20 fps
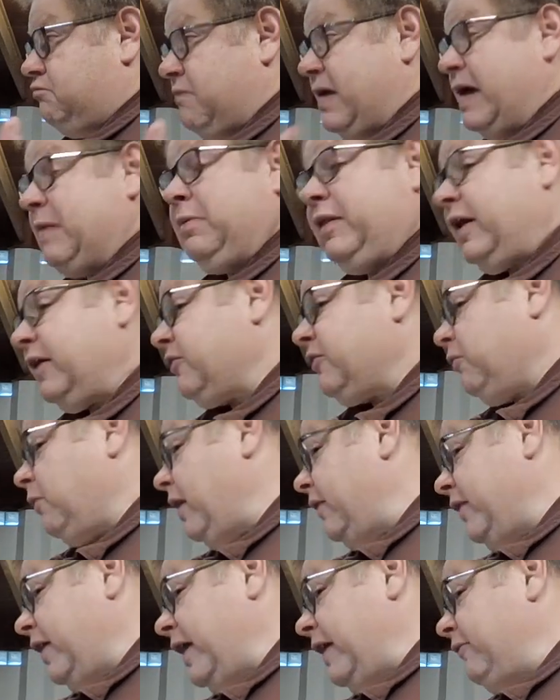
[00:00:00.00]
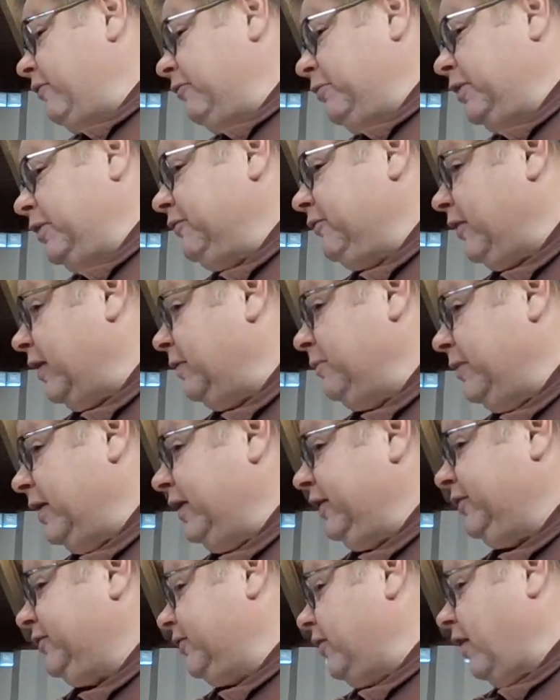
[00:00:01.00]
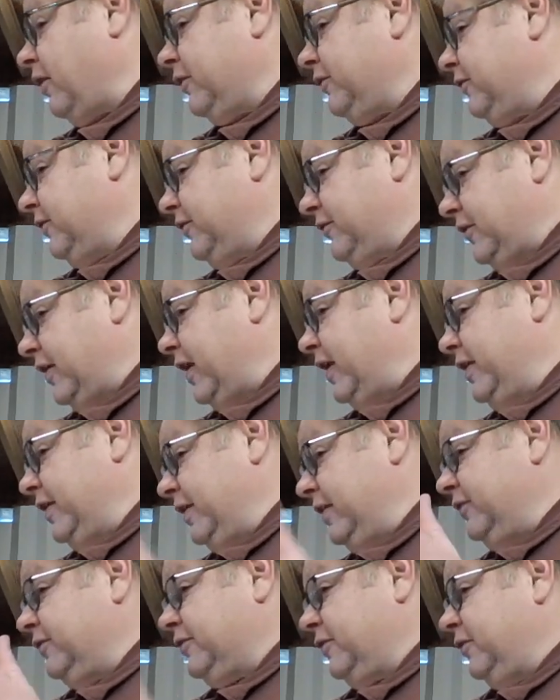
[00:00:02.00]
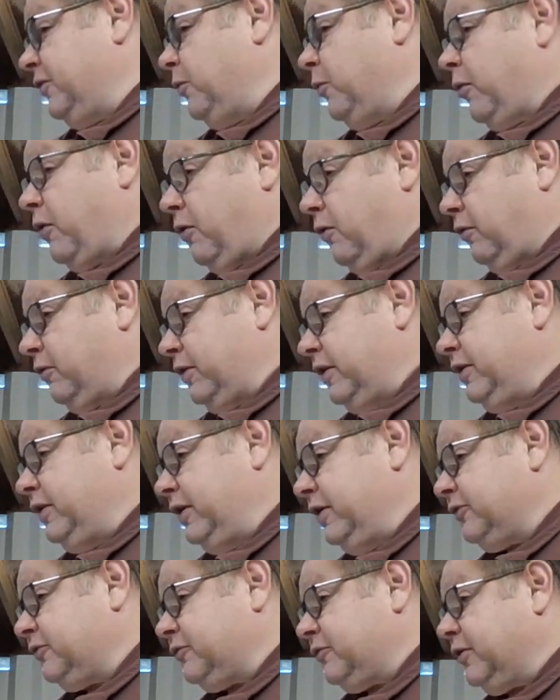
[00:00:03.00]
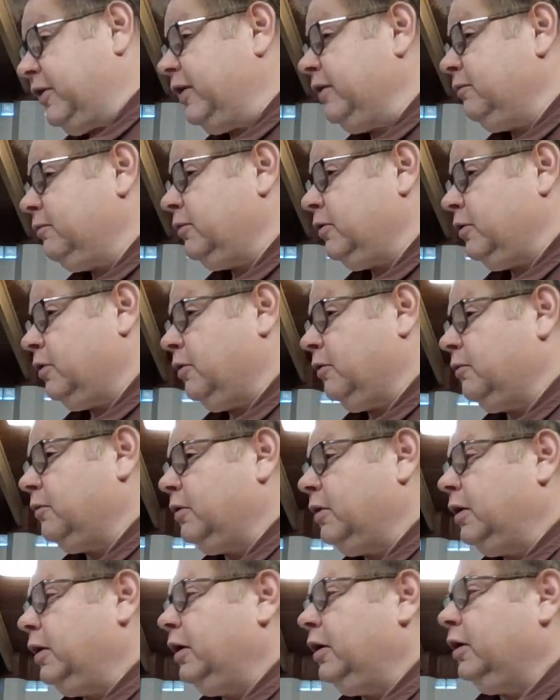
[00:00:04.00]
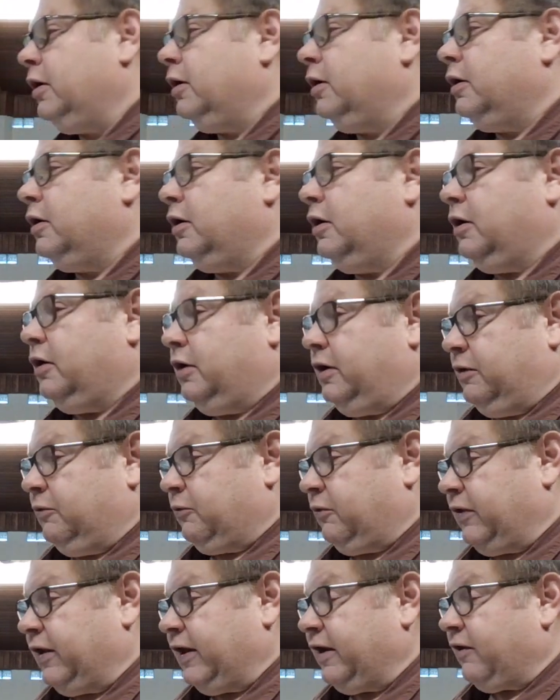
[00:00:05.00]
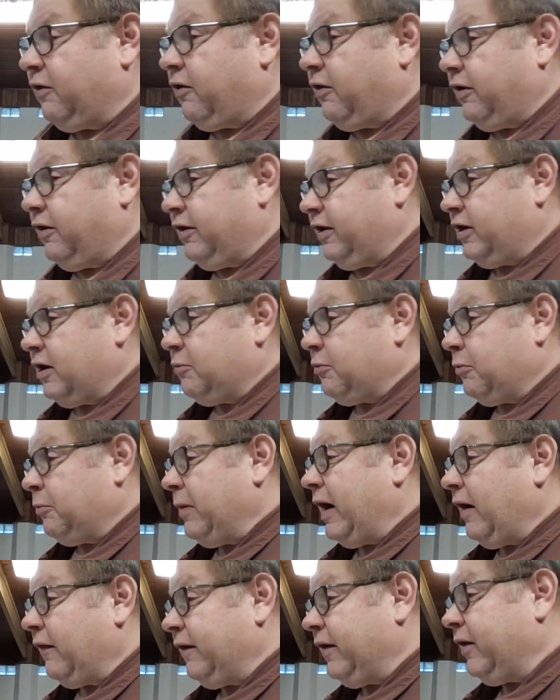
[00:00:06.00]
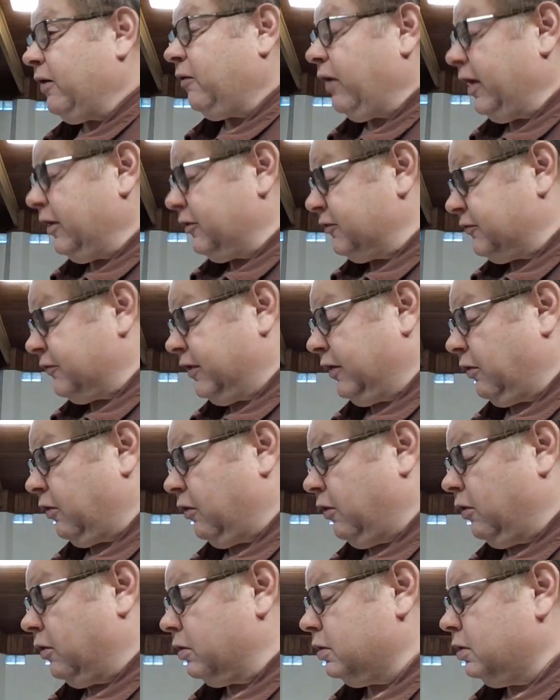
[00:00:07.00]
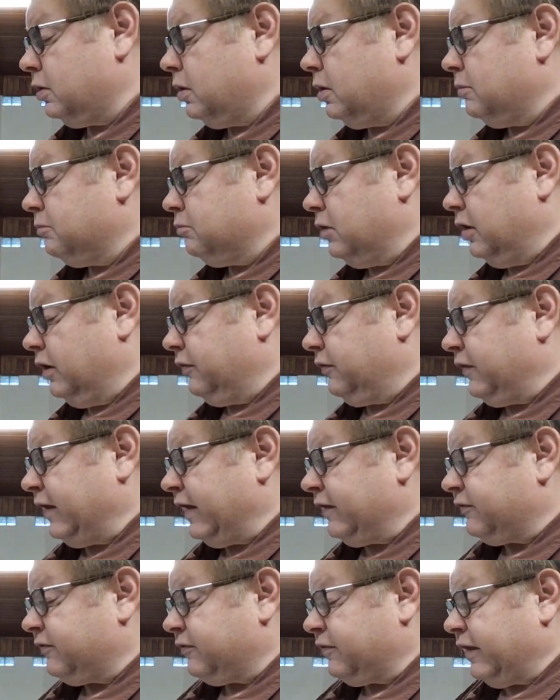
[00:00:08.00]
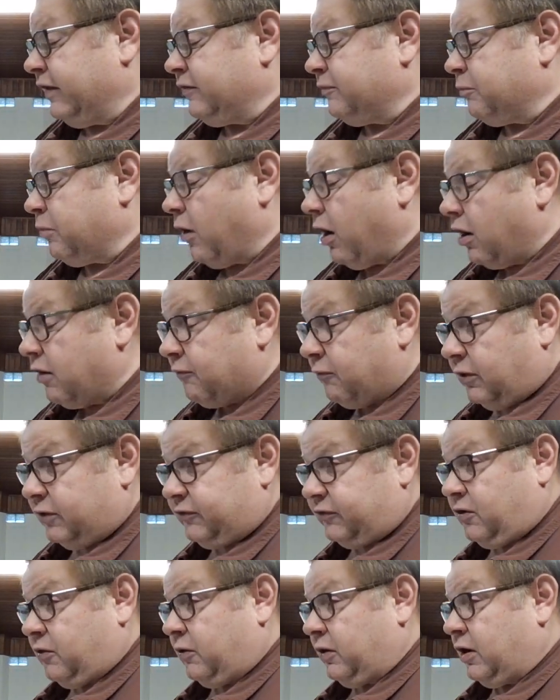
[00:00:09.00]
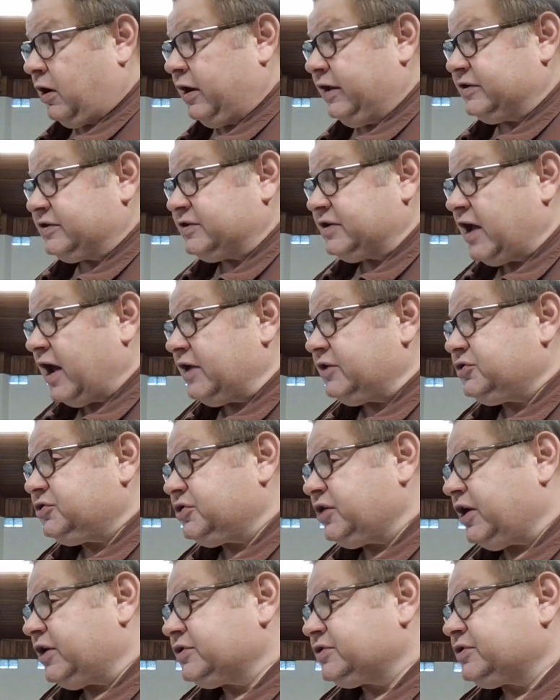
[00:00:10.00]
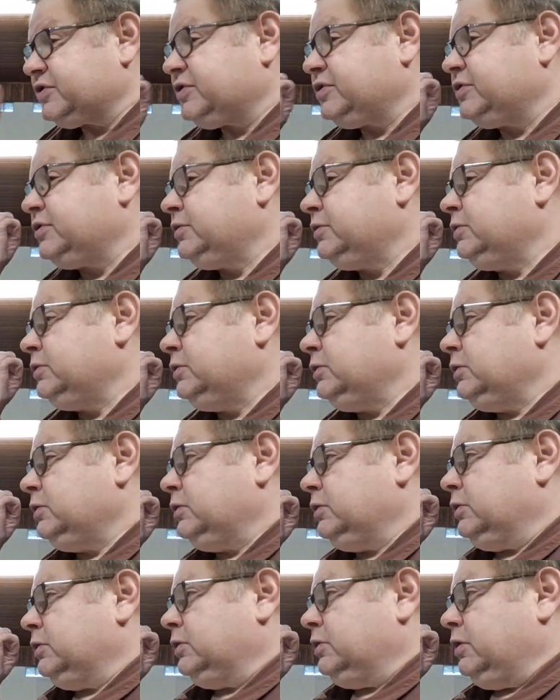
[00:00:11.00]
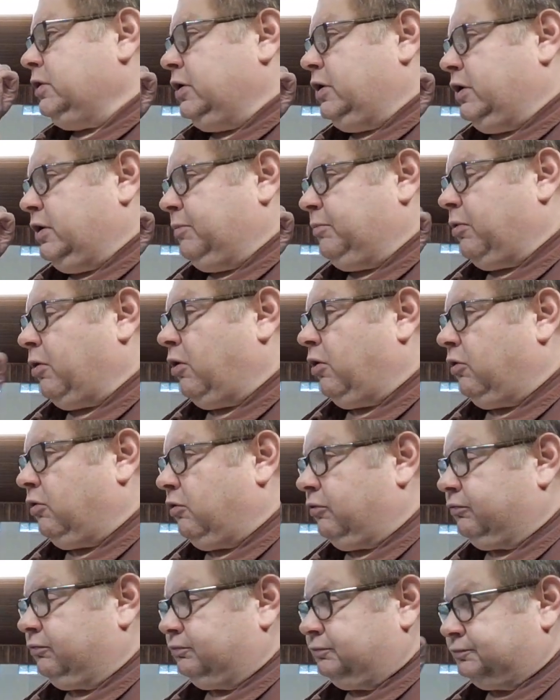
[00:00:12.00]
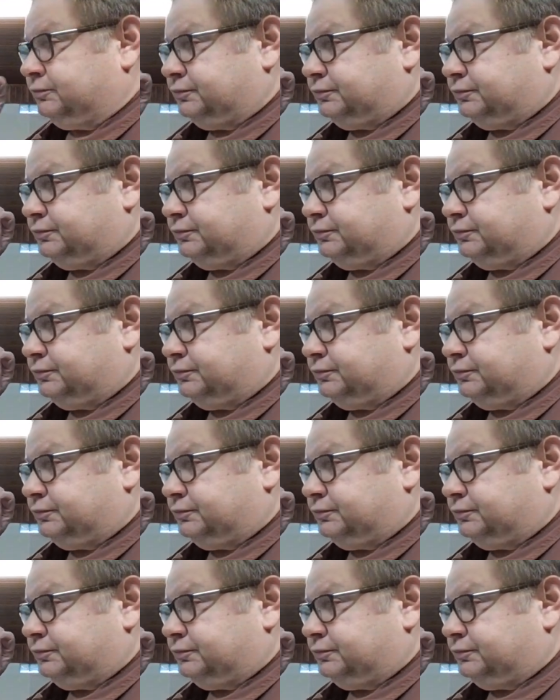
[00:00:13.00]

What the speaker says: Maybe that's why there haven't been very many solid societies in the world in history. And when they are come about, they don't last very long. But that's part of what's going on. It's not just Paul